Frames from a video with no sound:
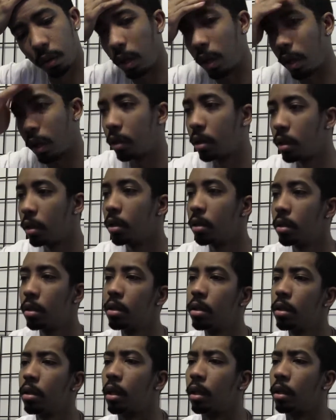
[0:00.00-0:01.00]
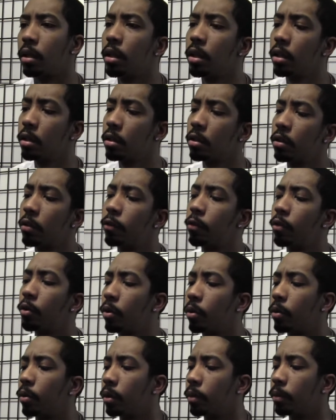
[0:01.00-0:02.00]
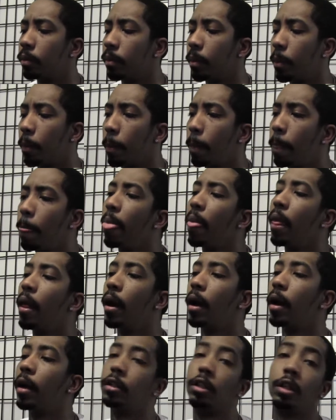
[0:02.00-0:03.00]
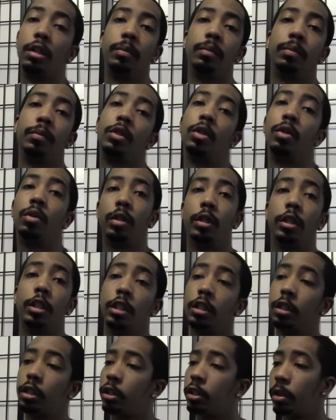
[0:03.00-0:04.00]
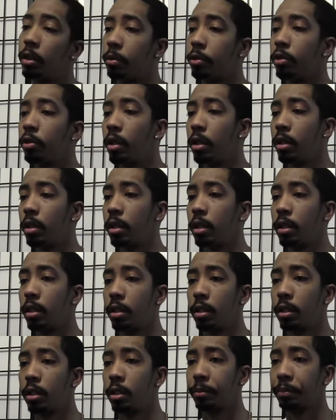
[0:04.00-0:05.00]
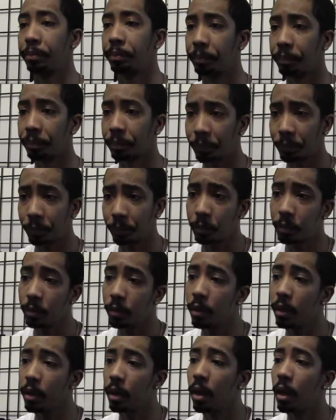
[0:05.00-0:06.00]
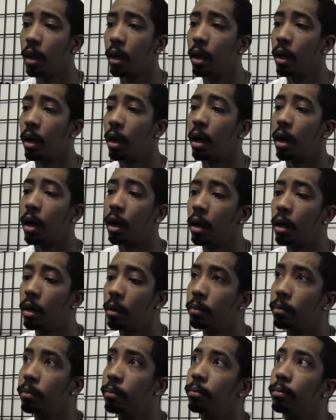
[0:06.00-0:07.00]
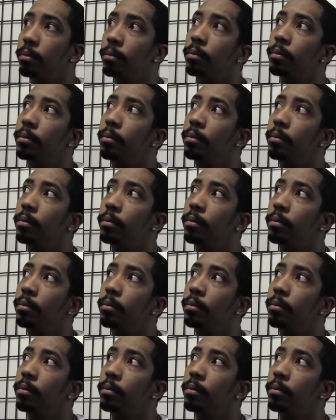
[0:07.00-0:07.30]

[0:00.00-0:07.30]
and I think this is it. I think this is the fourth one. Alright, y'all. So let's just jump straight into this. Um,